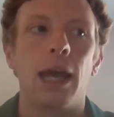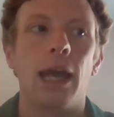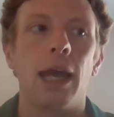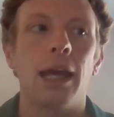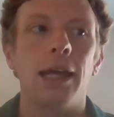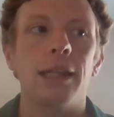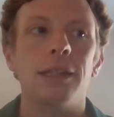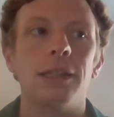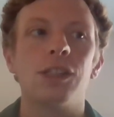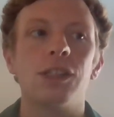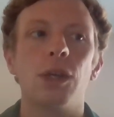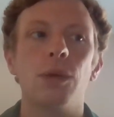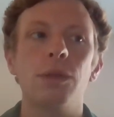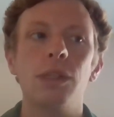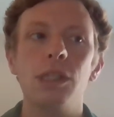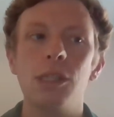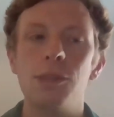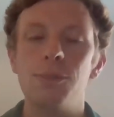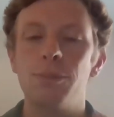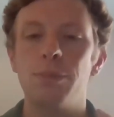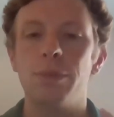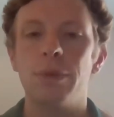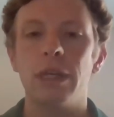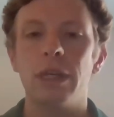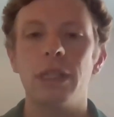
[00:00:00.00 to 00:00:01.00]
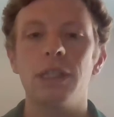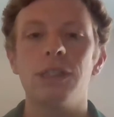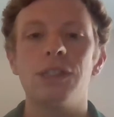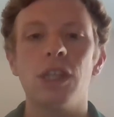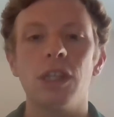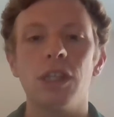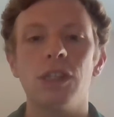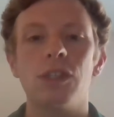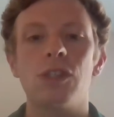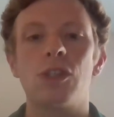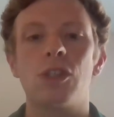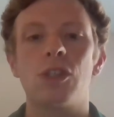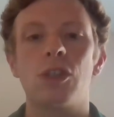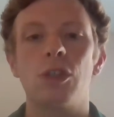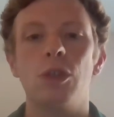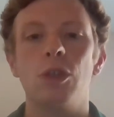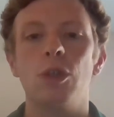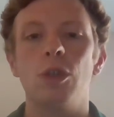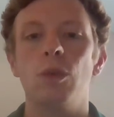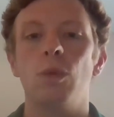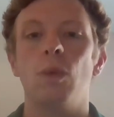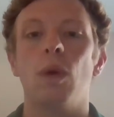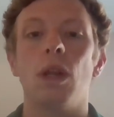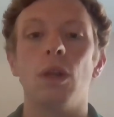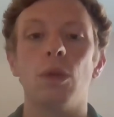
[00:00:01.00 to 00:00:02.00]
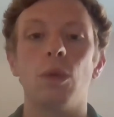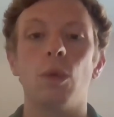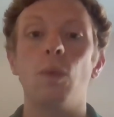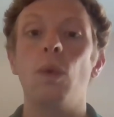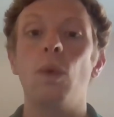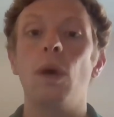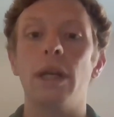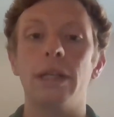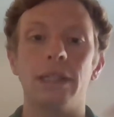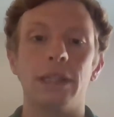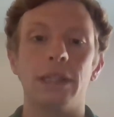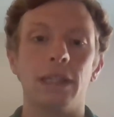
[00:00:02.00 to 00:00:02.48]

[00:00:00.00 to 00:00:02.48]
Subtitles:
And so this brings us to World War I.